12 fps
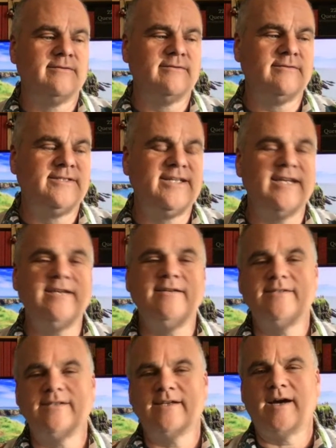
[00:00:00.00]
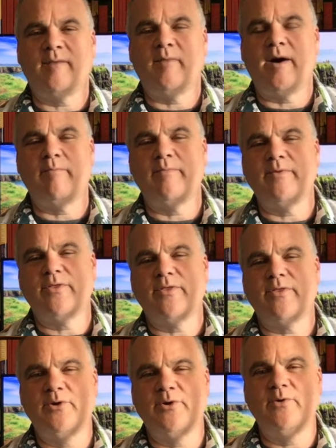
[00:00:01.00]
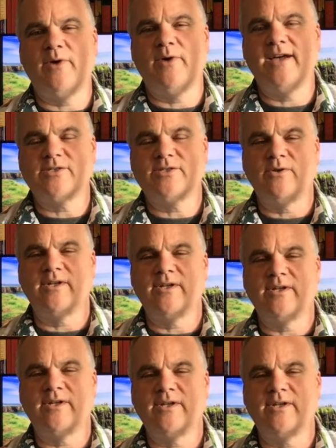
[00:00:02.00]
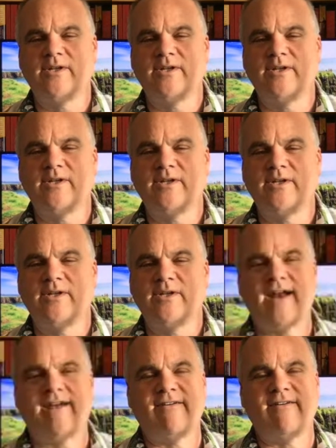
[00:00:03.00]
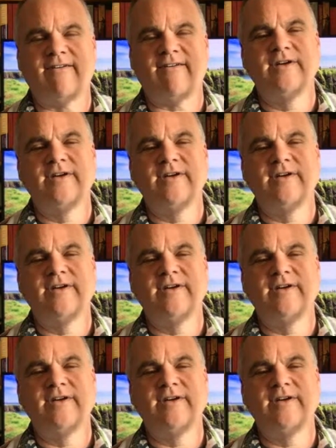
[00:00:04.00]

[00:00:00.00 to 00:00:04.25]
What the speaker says: didn't come up to school and college with a whole lot of